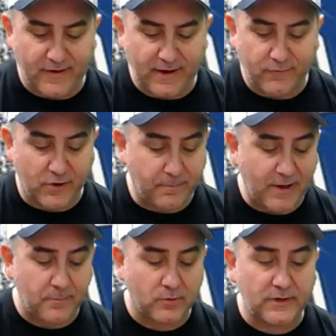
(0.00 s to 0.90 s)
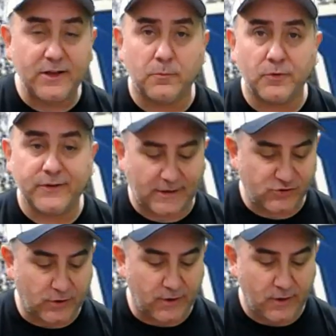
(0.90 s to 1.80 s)
for dependable legal
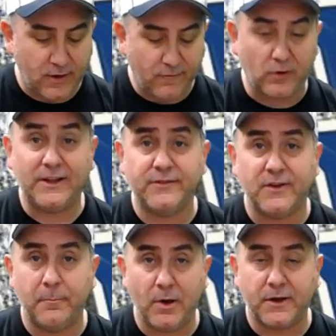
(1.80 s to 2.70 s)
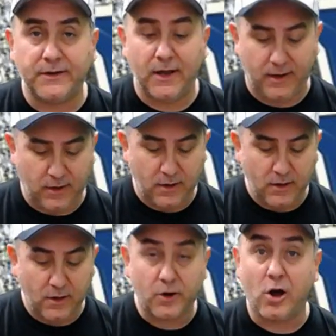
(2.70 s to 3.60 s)
protection for less than $1 a day.
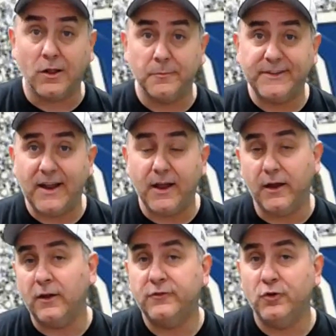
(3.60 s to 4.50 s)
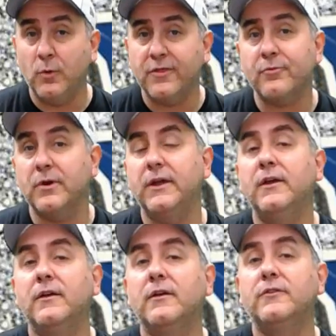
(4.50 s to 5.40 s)
Call them today,
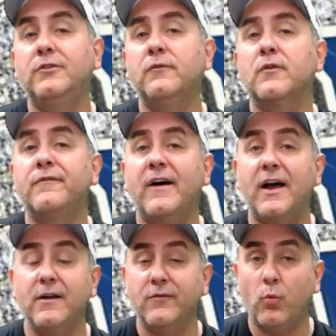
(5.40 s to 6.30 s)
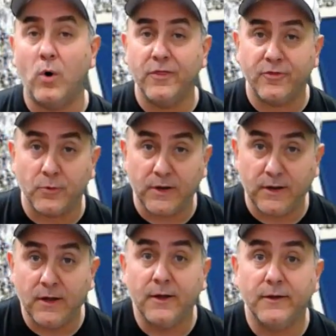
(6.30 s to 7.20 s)

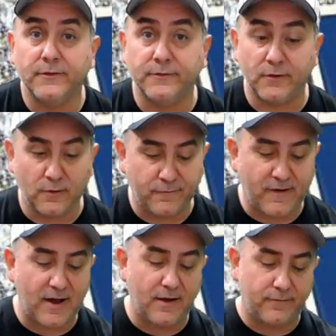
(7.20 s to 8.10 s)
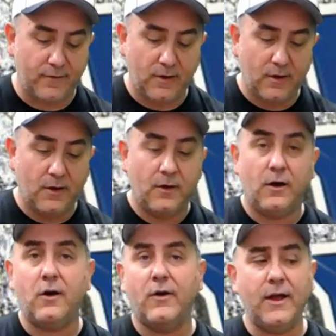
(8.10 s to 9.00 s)
213-245-1305.
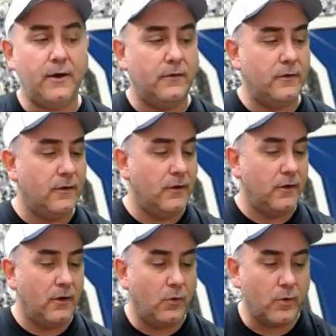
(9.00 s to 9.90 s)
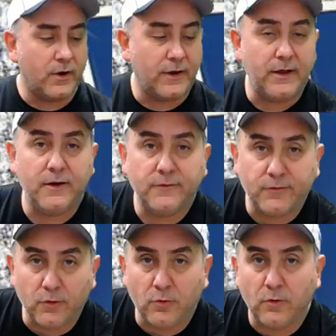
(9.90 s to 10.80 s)
All right, we're going to get
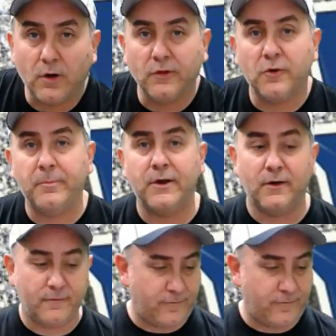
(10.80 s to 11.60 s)
into a little bit of